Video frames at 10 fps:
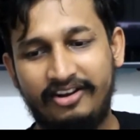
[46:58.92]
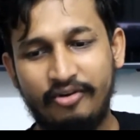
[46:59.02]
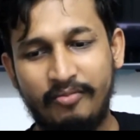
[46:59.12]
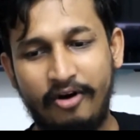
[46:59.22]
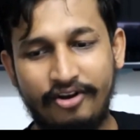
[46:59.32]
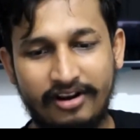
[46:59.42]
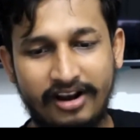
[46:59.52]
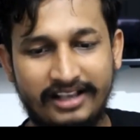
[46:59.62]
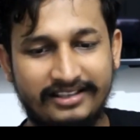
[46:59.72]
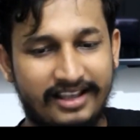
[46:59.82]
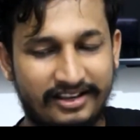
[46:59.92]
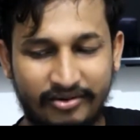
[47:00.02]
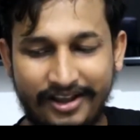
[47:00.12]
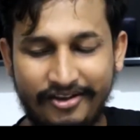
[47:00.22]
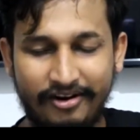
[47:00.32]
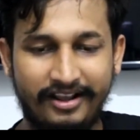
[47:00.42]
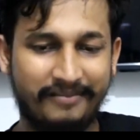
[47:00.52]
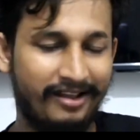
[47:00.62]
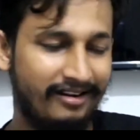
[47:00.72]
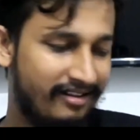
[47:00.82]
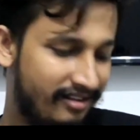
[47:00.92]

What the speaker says: Tomorrow class, enjoy your day, man.